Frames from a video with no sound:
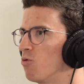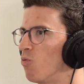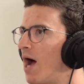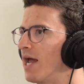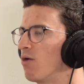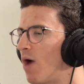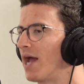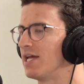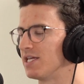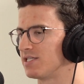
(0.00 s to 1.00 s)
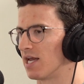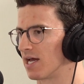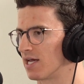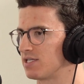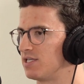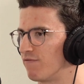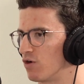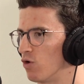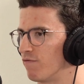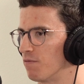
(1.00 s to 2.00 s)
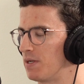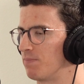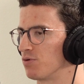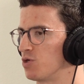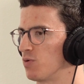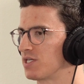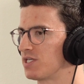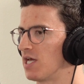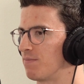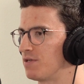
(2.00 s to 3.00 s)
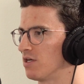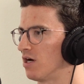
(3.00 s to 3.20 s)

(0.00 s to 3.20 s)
Why is that, I guess, difficult for people to accept